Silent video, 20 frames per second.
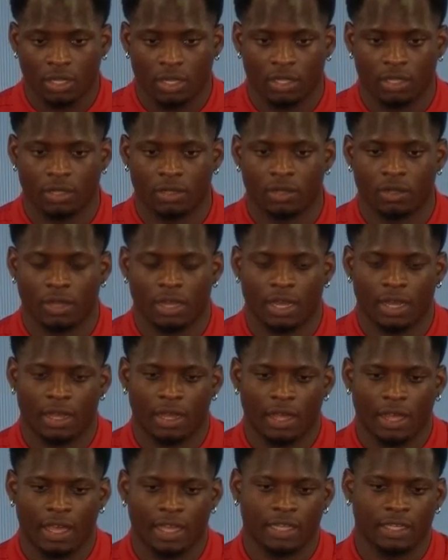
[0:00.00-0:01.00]
You know,
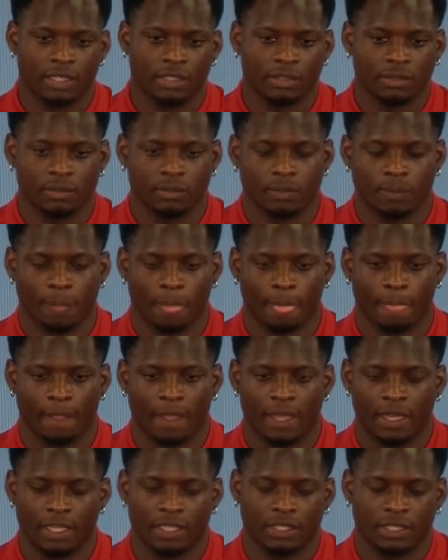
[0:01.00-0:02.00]
I
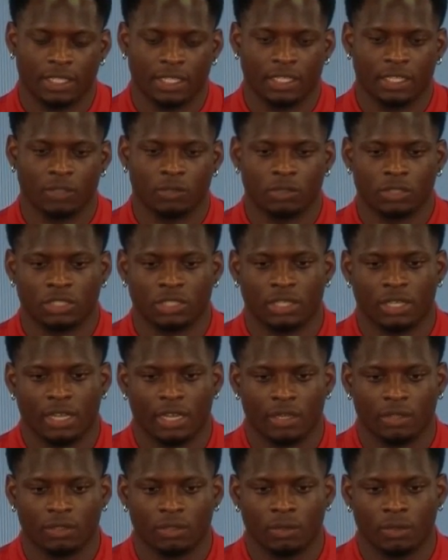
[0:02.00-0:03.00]
didn't think it would turn
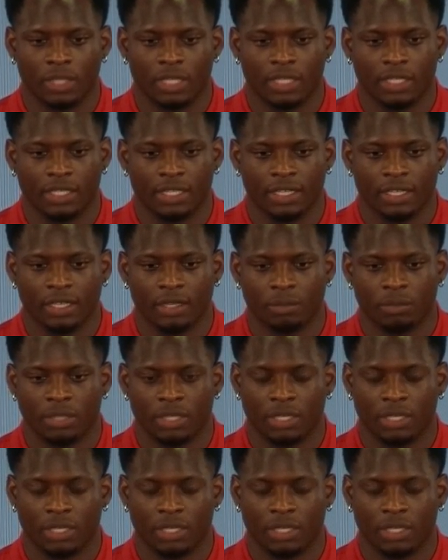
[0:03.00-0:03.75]
out the way it did, but